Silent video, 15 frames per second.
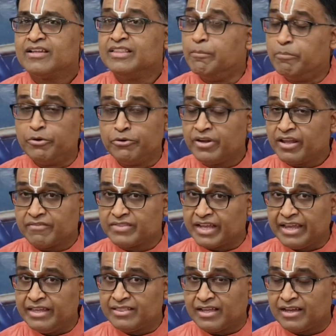The beauty of the
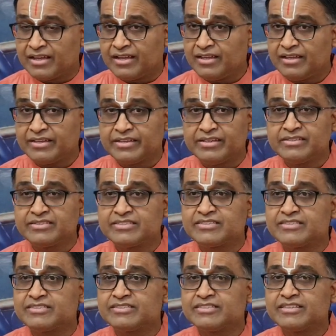Gita
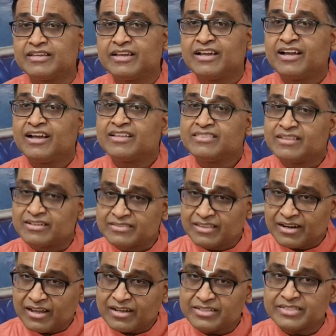is
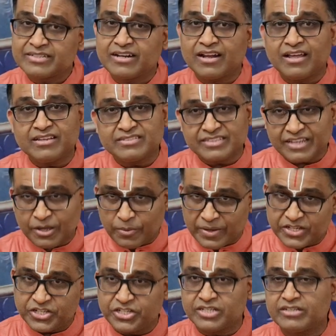Dhritarashtra's
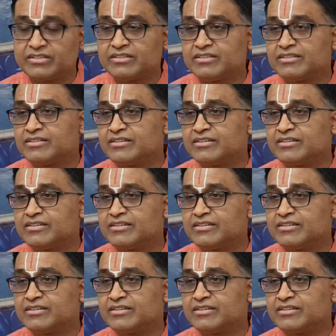question,